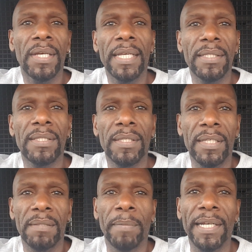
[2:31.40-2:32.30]

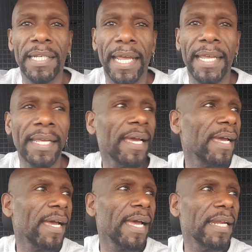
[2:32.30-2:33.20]
it's Monday,
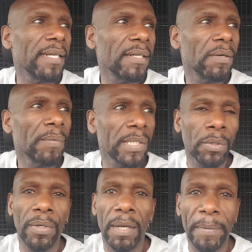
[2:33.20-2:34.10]
and we're
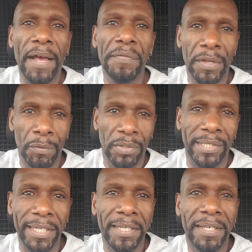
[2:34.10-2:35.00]
talking about the
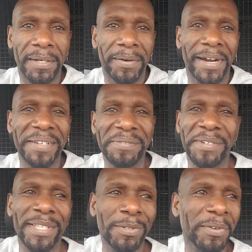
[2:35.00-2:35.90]
erotic, right?
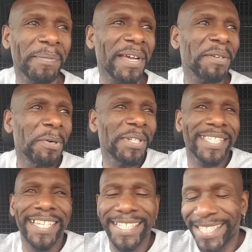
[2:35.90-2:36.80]
We're talking about the
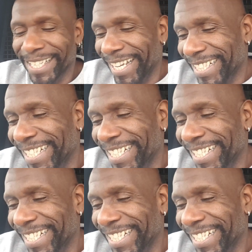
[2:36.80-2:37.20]
erotic side.